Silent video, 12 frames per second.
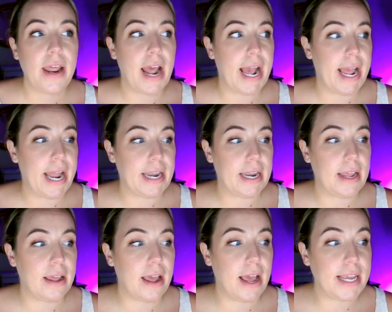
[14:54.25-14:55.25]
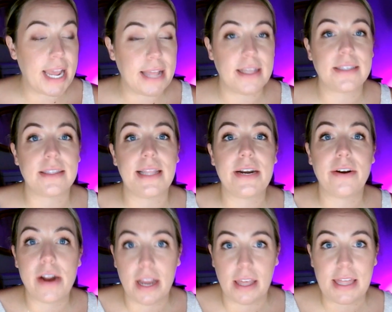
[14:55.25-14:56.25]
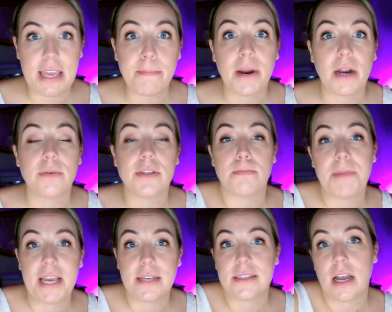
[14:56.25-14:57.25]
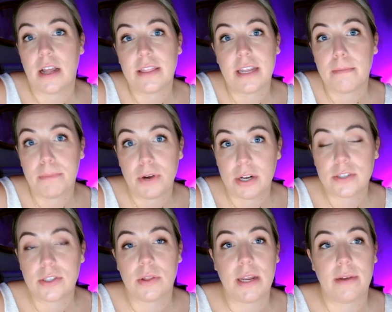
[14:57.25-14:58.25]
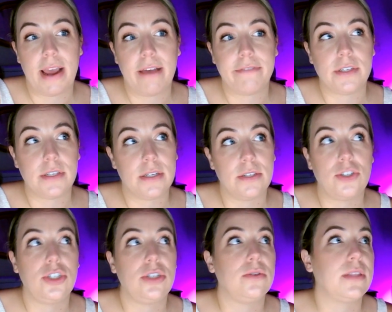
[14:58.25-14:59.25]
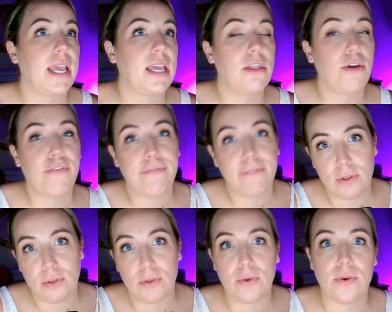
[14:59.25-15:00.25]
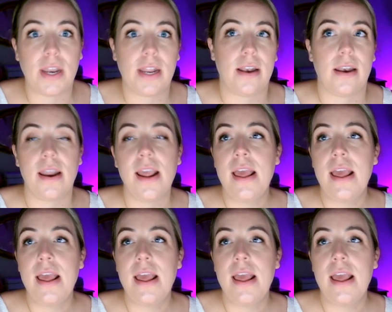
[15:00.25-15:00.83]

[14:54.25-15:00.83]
And again, this literary theme park was based on their book. So they would have to choose like the food and